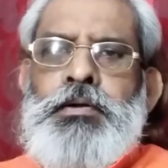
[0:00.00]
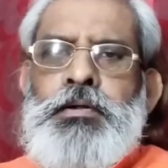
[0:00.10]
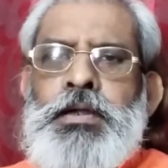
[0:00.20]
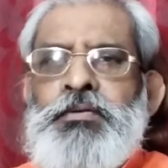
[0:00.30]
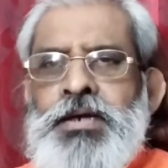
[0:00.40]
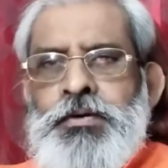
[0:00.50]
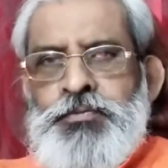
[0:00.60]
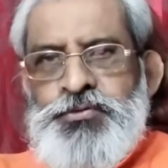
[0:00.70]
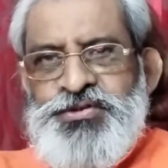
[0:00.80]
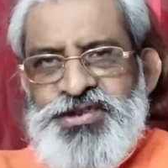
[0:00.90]
Now we have
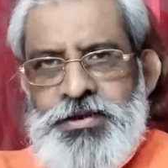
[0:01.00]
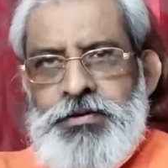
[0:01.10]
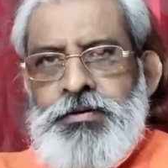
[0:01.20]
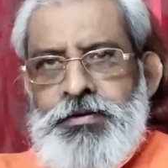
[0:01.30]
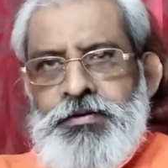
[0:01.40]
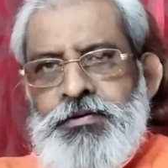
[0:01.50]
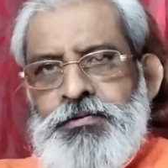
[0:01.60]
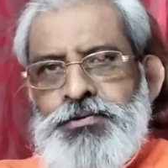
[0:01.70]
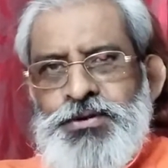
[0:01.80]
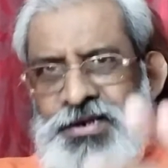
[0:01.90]
to see,
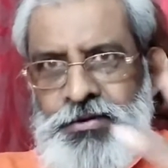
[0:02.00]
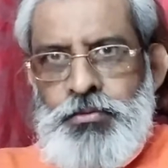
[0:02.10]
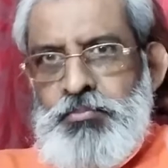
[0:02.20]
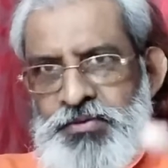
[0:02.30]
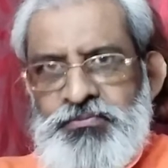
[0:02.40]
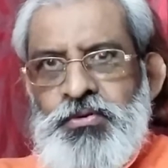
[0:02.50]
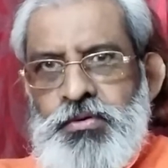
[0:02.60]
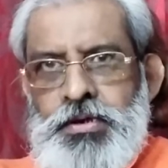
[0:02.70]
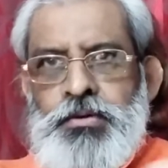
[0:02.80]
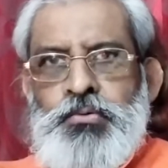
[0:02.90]

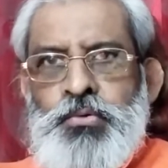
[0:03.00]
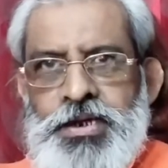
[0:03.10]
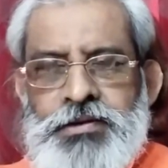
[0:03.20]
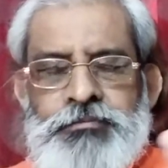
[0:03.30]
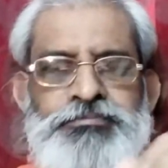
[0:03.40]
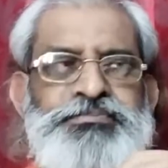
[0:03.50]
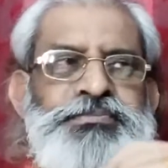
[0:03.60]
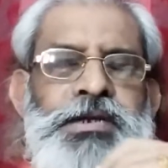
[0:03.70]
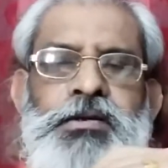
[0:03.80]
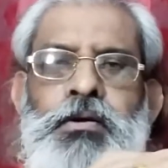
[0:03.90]
before concluding
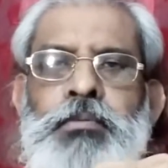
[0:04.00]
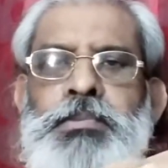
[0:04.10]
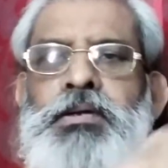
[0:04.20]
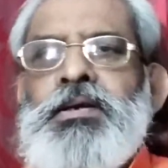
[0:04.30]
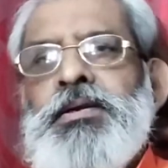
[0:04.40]
the topic,